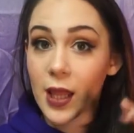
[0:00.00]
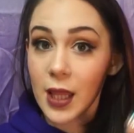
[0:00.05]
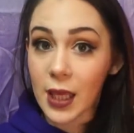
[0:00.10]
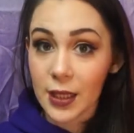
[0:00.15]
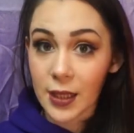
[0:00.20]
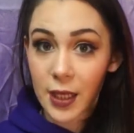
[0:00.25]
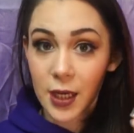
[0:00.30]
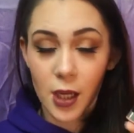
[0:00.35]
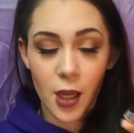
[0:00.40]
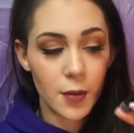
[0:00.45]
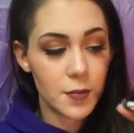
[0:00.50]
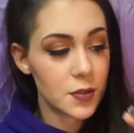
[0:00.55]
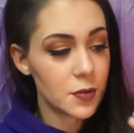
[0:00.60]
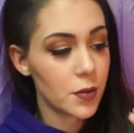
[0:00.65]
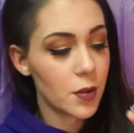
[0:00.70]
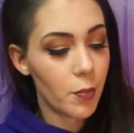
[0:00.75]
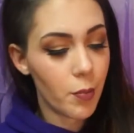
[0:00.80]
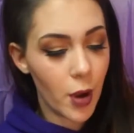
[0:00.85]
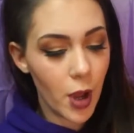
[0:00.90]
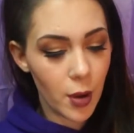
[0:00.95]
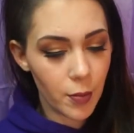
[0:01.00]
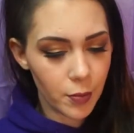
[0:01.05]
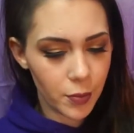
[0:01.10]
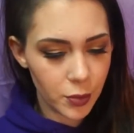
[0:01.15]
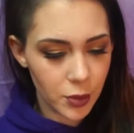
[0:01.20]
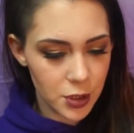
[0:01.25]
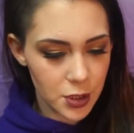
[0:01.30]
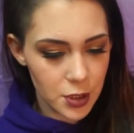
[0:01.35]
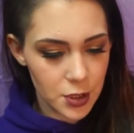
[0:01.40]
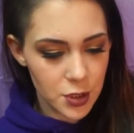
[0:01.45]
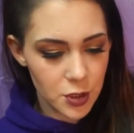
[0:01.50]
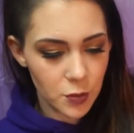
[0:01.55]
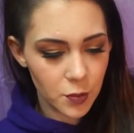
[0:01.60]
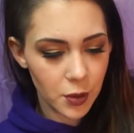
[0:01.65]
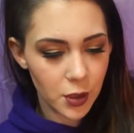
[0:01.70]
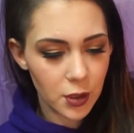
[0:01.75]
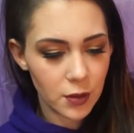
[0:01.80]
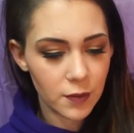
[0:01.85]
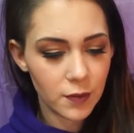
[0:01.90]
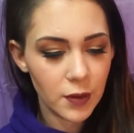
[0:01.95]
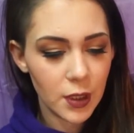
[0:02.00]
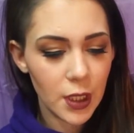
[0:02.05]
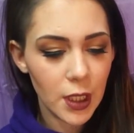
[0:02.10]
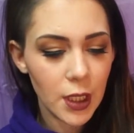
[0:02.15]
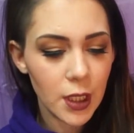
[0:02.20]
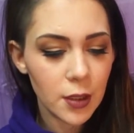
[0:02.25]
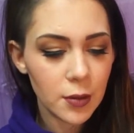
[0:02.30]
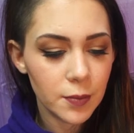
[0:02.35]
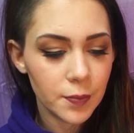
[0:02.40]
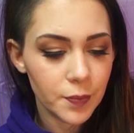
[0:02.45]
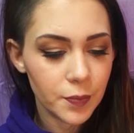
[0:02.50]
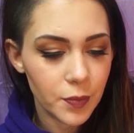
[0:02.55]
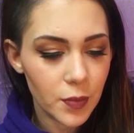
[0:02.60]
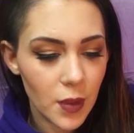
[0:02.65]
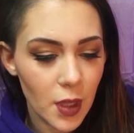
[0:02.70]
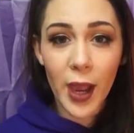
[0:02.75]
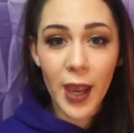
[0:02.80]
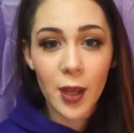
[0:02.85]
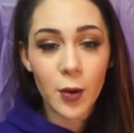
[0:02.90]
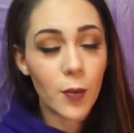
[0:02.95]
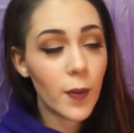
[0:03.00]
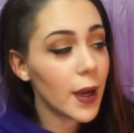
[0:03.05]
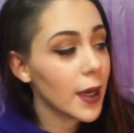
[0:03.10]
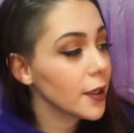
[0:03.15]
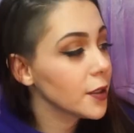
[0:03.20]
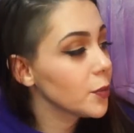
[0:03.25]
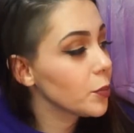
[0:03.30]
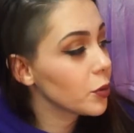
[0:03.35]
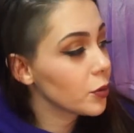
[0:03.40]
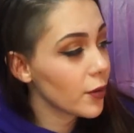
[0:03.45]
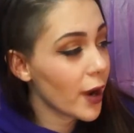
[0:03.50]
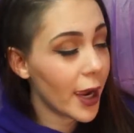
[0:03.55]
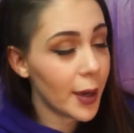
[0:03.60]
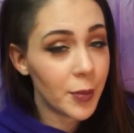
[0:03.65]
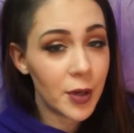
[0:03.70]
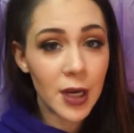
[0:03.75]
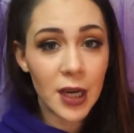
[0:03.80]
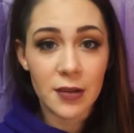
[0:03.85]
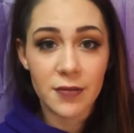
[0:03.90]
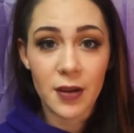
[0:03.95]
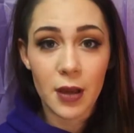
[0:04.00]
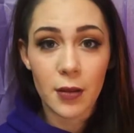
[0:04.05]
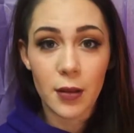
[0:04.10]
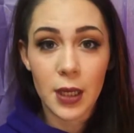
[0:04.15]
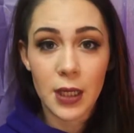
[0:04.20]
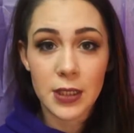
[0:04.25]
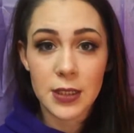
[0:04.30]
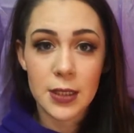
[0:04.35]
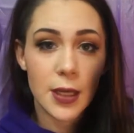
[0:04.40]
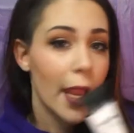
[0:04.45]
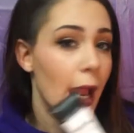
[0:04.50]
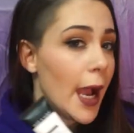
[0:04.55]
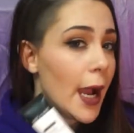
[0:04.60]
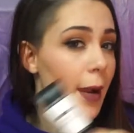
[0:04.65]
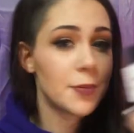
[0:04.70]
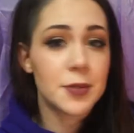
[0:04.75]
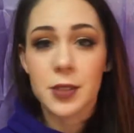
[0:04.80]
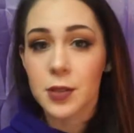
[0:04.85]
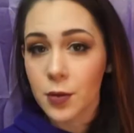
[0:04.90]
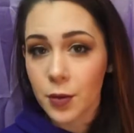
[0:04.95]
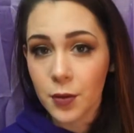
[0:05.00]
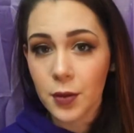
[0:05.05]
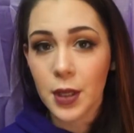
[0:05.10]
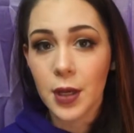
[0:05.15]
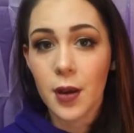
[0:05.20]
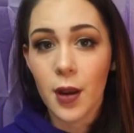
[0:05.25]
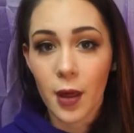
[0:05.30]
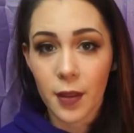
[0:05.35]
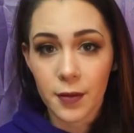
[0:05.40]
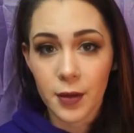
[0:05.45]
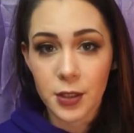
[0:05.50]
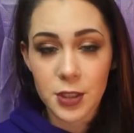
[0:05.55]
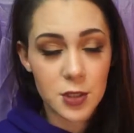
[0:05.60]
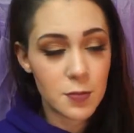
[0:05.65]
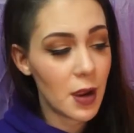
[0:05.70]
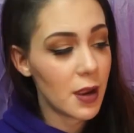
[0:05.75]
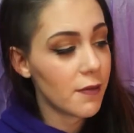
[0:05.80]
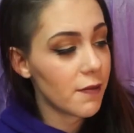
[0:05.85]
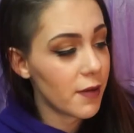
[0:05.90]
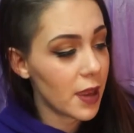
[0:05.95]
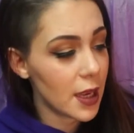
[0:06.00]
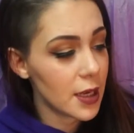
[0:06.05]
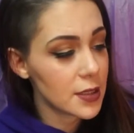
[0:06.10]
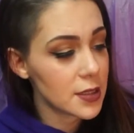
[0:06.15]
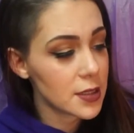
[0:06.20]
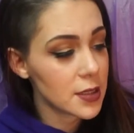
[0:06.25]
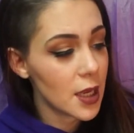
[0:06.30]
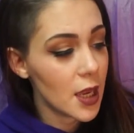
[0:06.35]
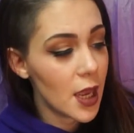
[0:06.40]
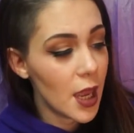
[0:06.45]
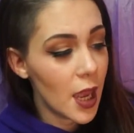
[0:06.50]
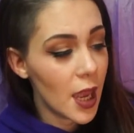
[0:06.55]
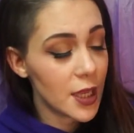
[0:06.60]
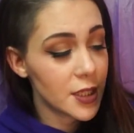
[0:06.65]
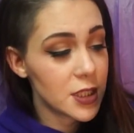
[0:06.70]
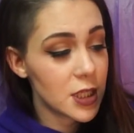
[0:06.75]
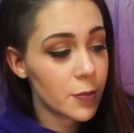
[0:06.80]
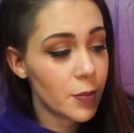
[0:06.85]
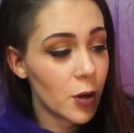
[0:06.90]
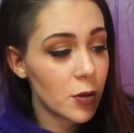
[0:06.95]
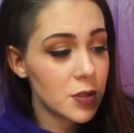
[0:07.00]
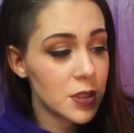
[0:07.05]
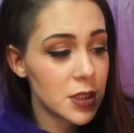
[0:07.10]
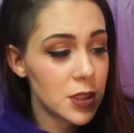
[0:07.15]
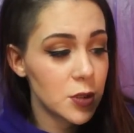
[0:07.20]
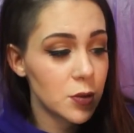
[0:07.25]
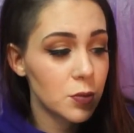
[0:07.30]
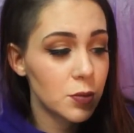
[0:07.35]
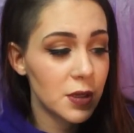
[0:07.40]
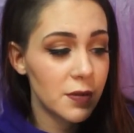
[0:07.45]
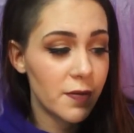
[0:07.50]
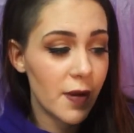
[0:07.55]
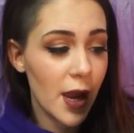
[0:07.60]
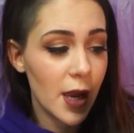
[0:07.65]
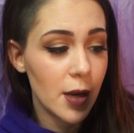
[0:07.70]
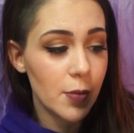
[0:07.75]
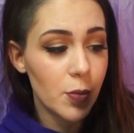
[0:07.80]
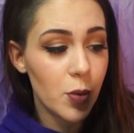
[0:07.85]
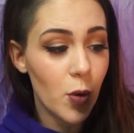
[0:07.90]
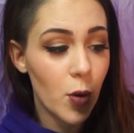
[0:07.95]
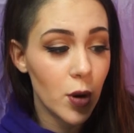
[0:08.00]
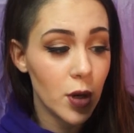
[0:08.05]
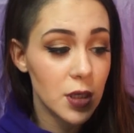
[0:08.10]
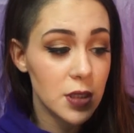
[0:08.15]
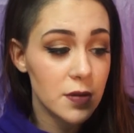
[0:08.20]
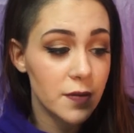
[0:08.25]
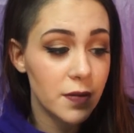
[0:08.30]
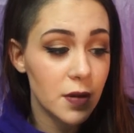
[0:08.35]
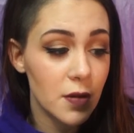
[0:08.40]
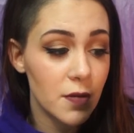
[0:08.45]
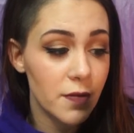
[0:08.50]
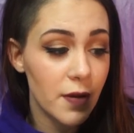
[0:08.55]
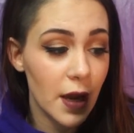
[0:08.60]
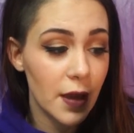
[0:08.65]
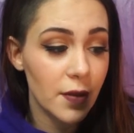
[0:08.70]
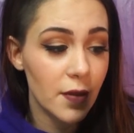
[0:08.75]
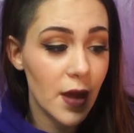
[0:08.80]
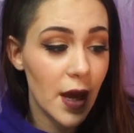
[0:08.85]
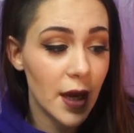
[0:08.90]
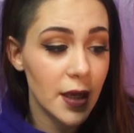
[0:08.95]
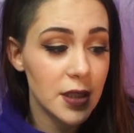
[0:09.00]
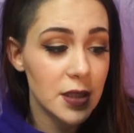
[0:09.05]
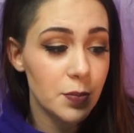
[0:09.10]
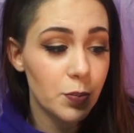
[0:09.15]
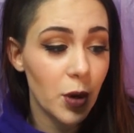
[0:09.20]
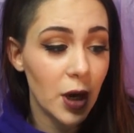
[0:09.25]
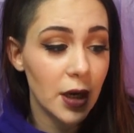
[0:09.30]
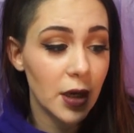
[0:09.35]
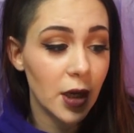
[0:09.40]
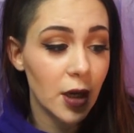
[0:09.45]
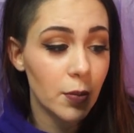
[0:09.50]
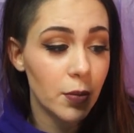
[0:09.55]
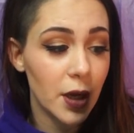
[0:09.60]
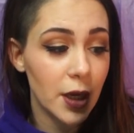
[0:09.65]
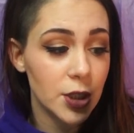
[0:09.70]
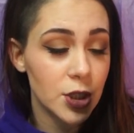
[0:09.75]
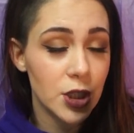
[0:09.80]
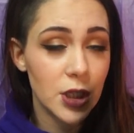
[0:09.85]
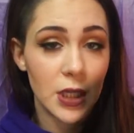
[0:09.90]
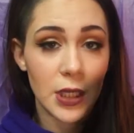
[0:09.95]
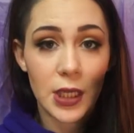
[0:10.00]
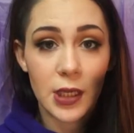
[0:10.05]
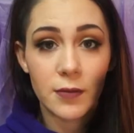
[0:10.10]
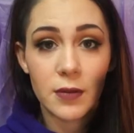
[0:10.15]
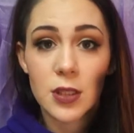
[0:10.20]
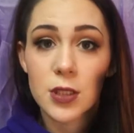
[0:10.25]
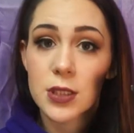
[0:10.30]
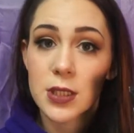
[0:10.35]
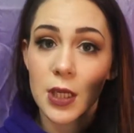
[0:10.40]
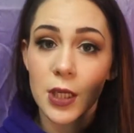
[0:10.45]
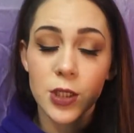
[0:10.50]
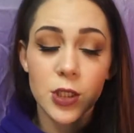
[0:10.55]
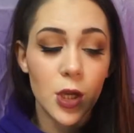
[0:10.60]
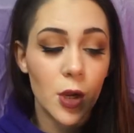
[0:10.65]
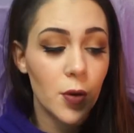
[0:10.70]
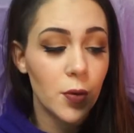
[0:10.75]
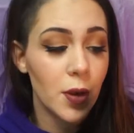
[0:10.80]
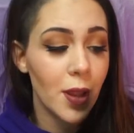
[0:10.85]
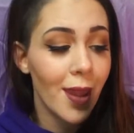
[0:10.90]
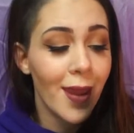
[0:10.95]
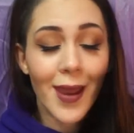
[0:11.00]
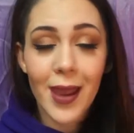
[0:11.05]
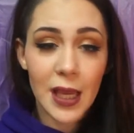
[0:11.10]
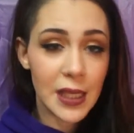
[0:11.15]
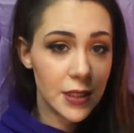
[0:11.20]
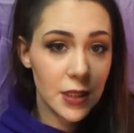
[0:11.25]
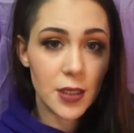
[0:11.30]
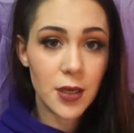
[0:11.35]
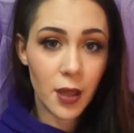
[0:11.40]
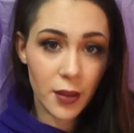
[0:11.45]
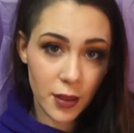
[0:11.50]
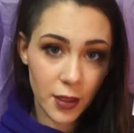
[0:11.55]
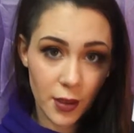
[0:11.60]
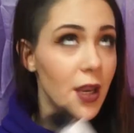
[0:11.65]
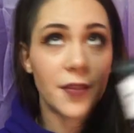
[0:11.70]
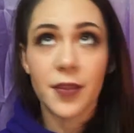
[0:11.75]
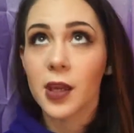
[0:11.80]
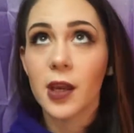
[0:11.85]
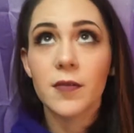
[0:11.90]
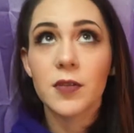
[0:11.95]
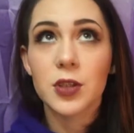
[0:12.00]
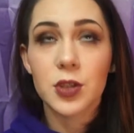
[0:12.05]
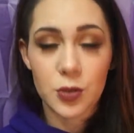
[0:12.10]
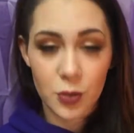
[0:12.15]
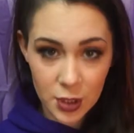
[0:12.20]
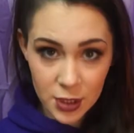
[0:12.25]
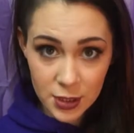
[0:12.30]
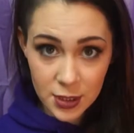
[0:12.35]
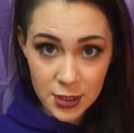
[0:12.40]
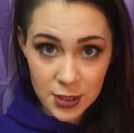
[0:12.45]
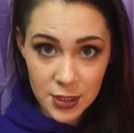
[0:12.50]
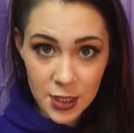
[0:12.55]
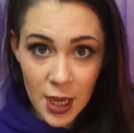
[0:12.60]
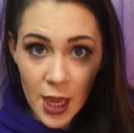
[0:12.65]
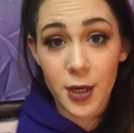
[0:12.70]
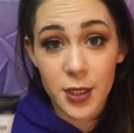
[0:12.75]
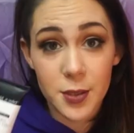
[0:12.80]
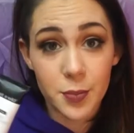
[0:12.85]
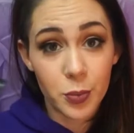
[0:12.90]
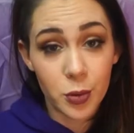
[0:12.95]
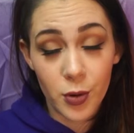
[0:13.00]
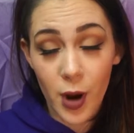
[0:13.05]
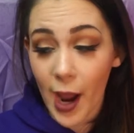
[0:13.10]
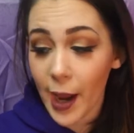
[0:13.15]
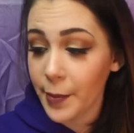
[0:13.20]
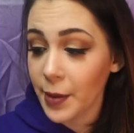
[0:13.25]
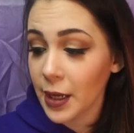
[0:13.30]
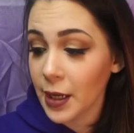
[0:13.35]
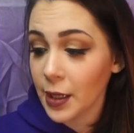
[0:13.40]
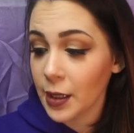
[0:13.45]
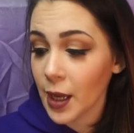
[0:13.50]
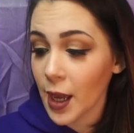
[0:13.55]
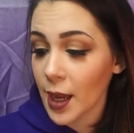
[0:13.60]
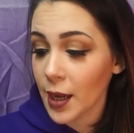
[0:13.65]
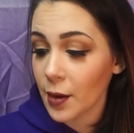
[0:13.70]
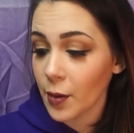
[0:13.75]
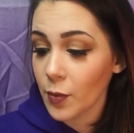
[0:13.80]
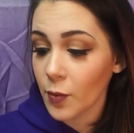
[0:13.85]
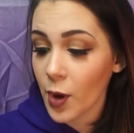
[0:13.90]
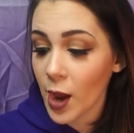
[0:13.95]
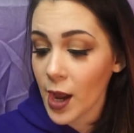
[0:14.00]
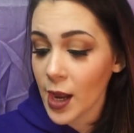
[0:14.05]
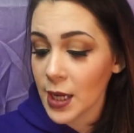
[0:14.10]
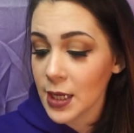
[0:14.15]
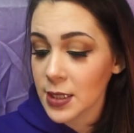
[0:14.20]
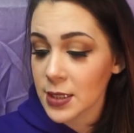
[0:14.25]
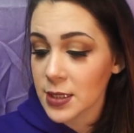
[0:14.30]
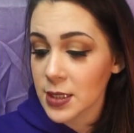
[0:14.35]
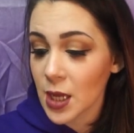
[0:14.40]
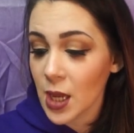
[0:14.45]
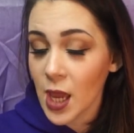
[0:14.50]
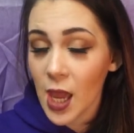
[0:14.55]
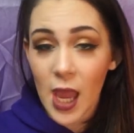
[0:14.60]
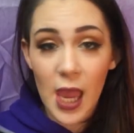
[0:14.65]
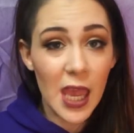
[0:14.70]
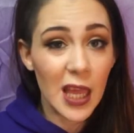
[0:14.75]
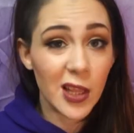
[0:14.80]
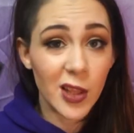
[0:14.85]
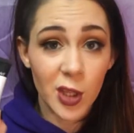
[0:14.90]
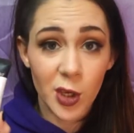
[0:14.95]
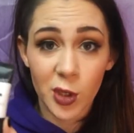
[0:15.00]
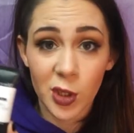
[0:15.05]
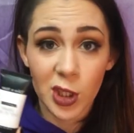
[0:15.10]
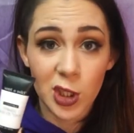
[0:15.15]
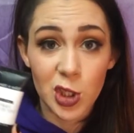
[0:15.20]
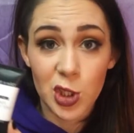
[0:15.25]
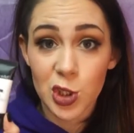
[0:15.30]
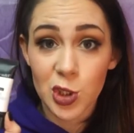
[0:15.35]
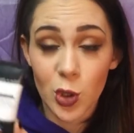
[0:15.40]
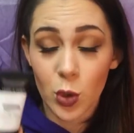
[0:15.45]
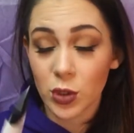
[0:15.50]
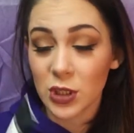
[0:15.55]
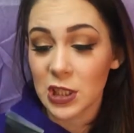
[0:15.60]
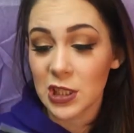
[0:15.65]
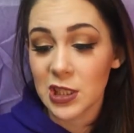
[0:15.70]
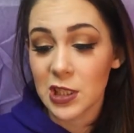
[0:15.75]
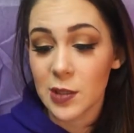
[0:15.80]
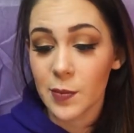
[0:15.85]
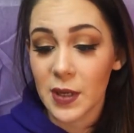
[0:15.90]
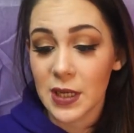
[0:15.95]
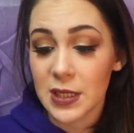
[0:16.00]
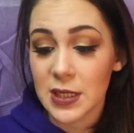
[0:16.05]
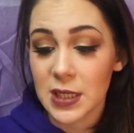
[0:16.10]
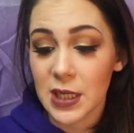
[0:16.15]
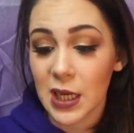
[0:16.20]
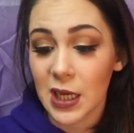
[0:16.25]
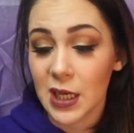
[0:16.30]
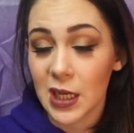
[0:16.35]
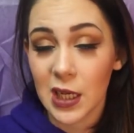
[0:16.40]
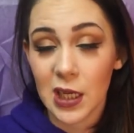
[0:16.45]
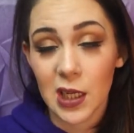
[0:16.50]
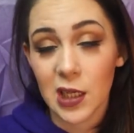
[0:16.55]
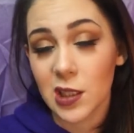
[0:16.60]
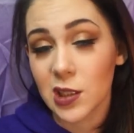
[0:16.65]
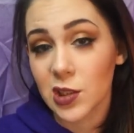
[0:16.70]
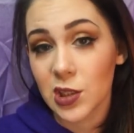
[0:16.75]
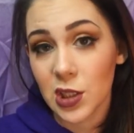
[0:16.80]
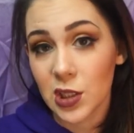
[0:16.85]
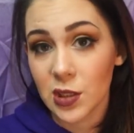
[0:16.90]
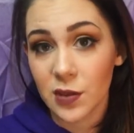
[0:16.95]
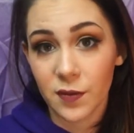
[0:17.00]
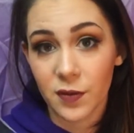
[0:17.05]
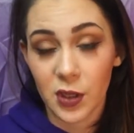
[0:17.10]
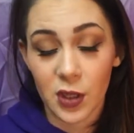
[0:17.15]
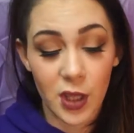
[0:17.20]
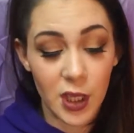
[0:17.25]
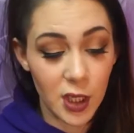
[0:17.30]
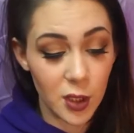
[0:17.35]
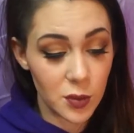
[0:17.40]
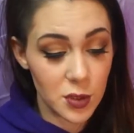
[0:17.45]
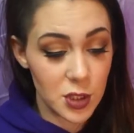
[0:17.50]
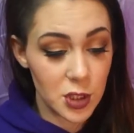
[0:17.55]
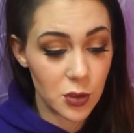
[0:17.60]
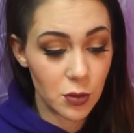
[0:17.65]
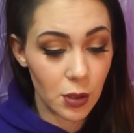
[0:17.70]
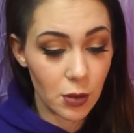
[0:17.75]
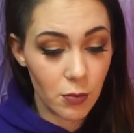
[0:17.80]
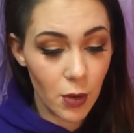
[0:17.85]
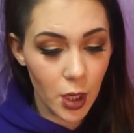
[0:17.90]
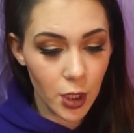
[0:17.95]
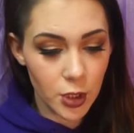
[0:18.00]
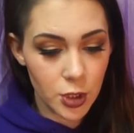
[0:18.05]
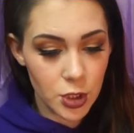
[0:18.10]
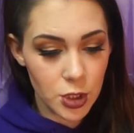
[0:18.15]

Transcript: And I like that it comes with a pump, which is super convenient. The Wet n Wild primer I felt like did absolutely nothing to my face. It's supposed to refine pores, fill fine lines, brighten complexion, and even skin tone. It did nothing of the sorts. As far as priming wise, it literally just soaked into my skin and it didn't feel like it was doing